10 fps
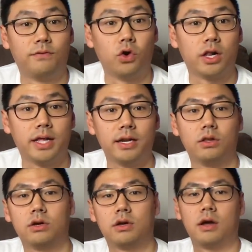for a cleaner
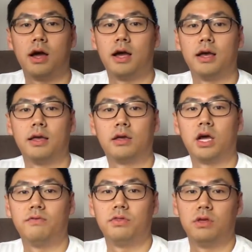look, I
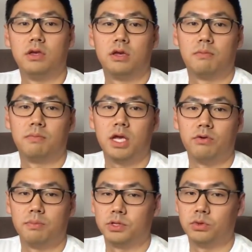covered the
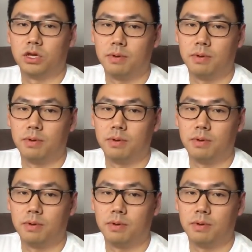area between the